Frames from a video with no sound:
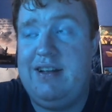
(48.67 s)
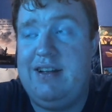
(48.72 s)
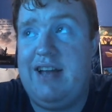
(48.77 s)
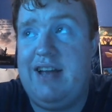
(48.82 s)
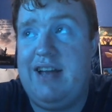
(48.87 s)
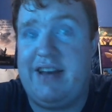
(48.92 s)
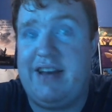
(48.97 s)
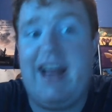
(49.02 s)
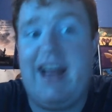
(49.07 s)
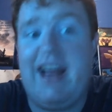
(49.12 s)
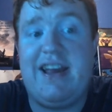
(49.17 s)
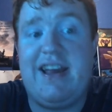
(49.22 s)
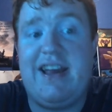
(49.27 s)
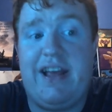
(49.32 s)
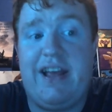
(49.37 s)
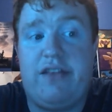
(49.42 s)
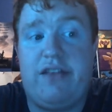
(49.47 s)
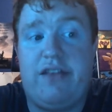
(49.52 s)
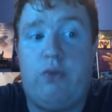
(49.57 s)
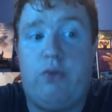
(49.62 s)
and that
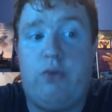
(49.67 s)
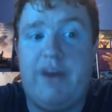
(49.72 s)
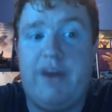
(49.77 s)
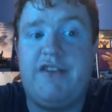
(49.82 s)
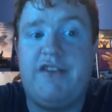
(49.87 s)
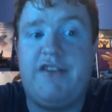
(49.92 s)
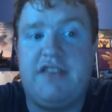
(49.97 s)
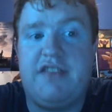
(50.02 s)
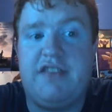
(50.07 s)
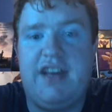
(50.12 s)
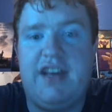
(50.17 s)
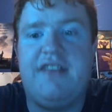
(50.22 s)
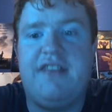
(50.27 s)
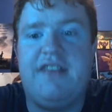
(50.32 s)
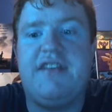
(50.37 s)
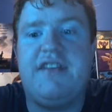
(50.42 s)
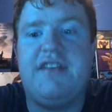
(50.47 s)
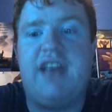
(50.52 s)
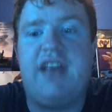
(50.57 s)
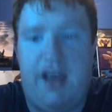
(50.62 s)
is
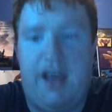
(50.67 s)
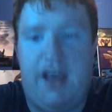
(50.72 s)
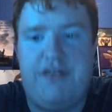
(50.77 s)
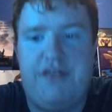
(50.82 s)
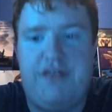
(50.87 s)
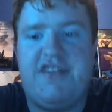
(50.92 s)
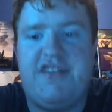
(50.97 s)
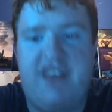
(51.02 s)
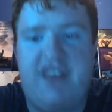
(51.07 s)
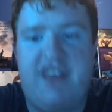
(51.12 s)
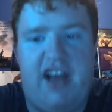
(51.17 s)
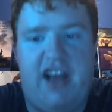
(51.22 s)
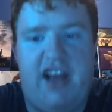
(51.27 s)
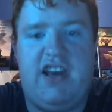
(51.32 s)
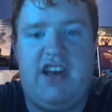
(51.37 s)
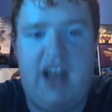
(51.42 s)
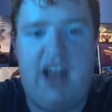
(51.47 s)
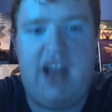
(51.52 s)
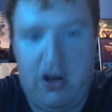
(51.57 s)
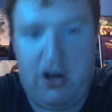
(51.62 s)
2015's Inside
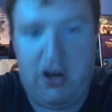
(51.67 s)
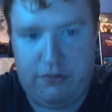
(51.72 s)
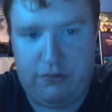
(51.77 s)
Out,